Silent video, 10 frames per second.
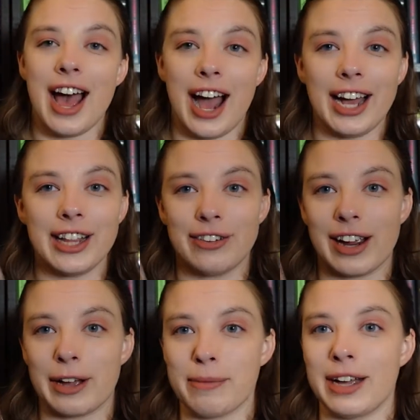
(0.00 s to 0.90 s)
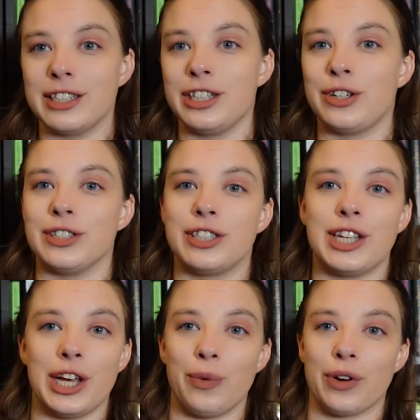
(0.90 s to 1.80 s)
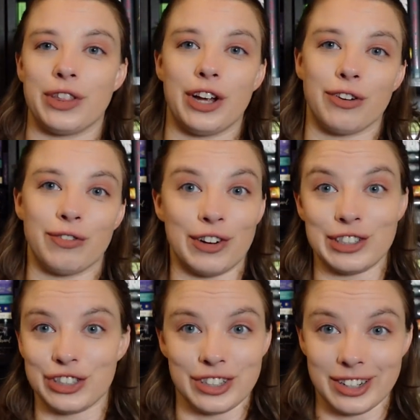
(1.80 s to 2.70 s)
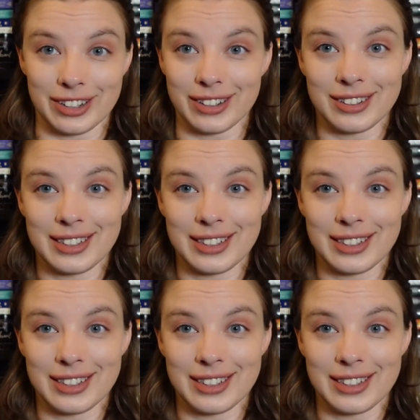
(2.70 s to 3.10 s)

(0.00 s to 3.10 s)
Highly recommend. You can see where the original